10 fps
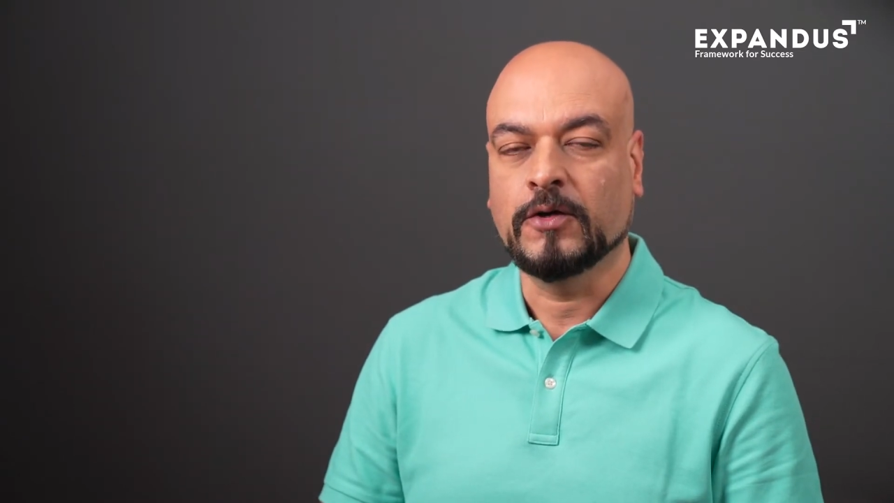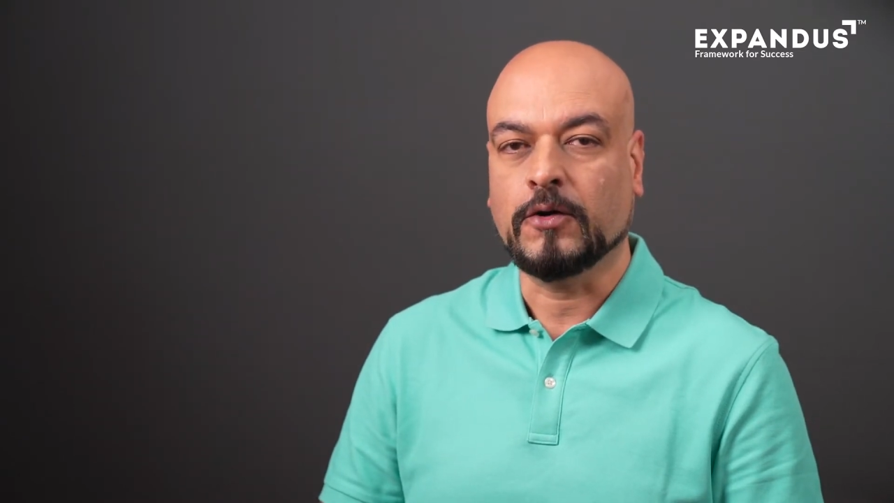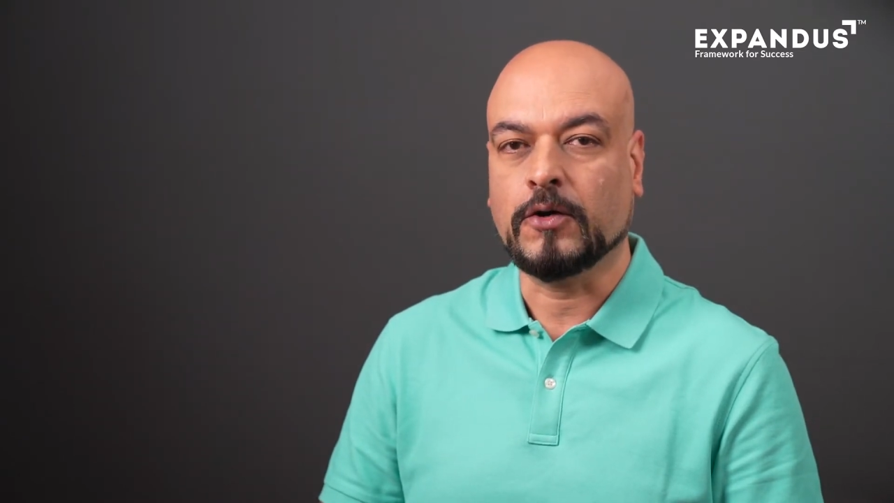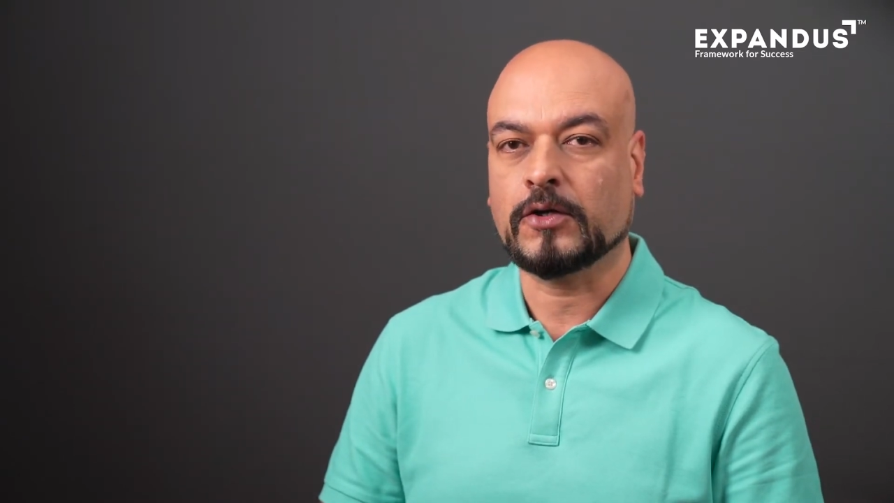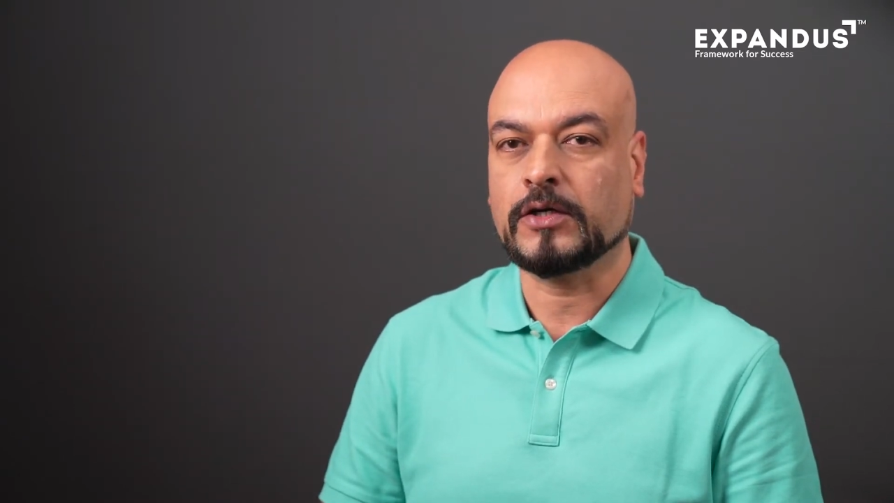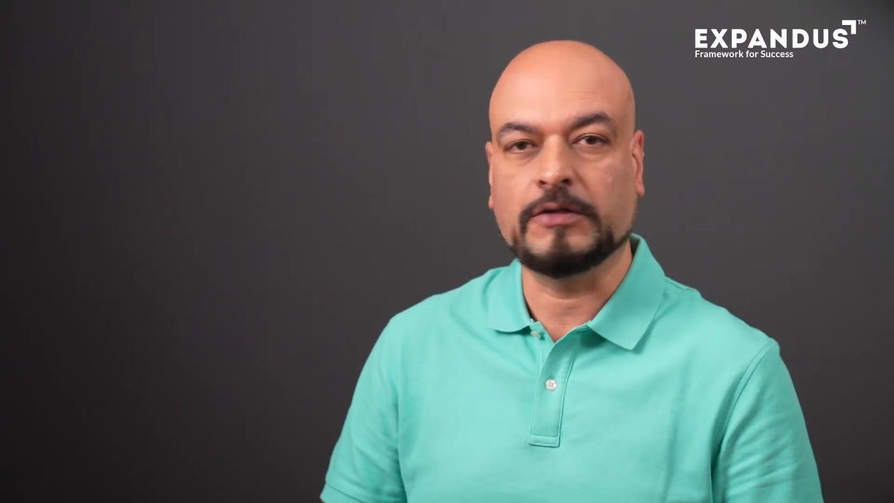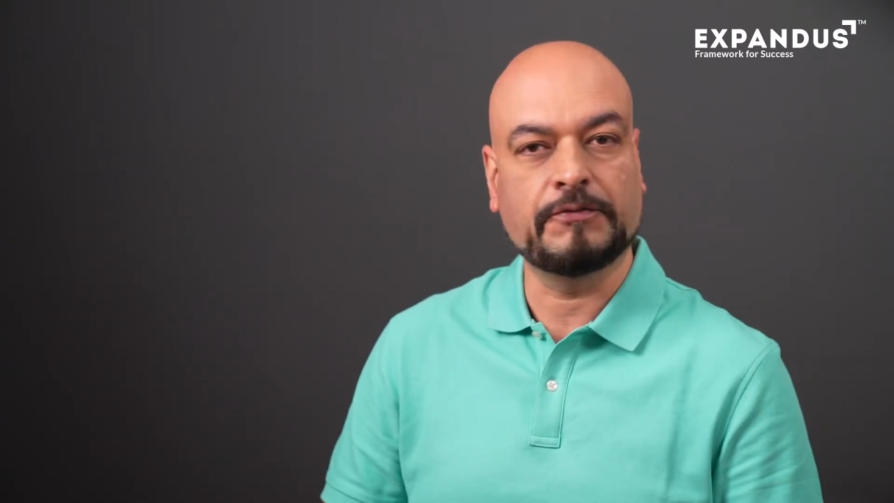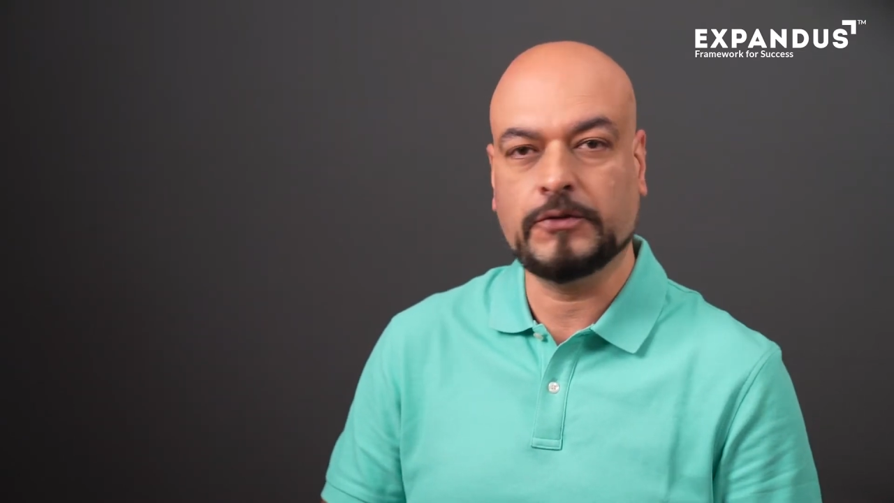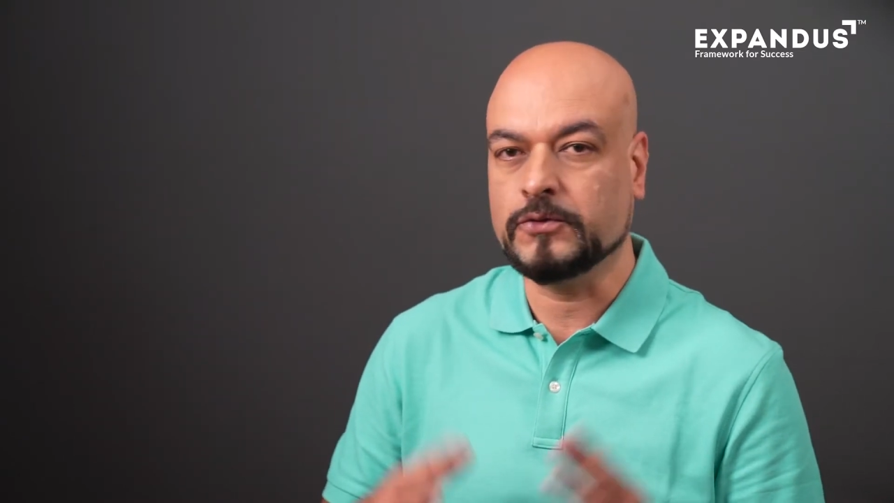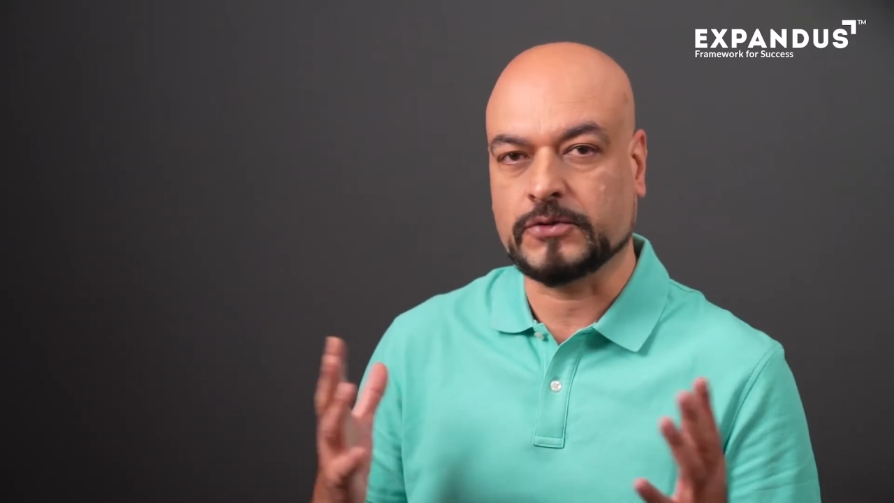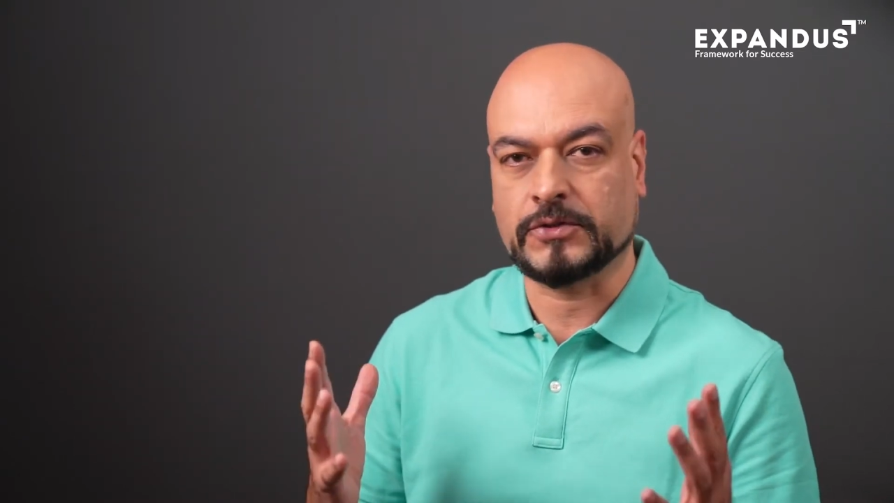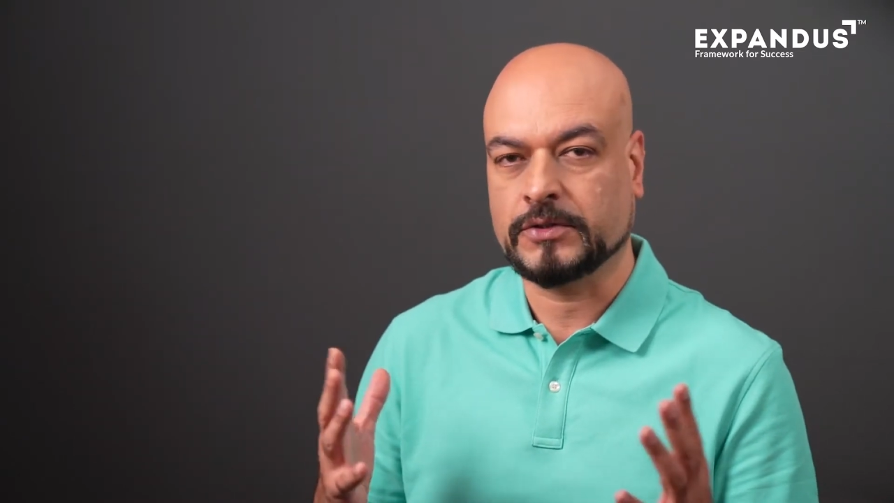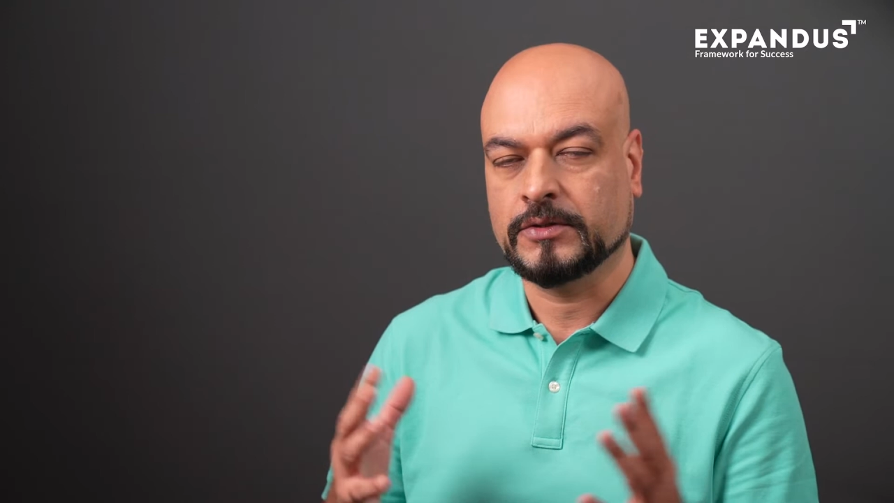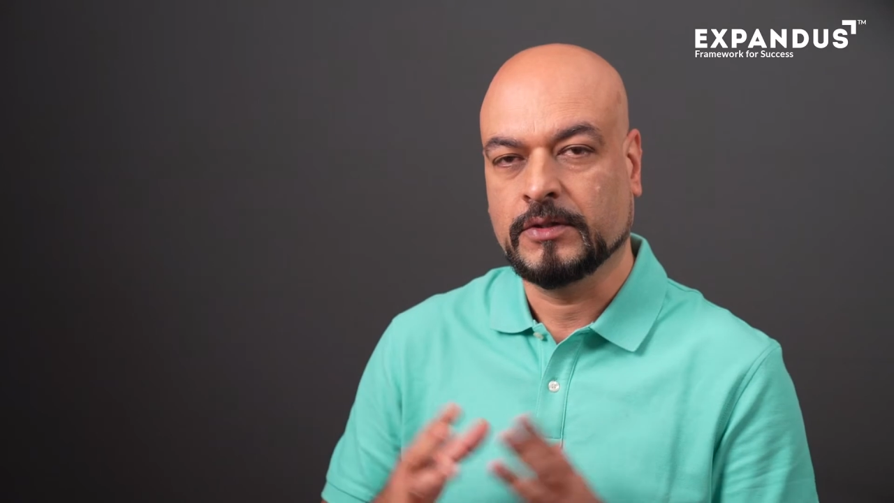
or confused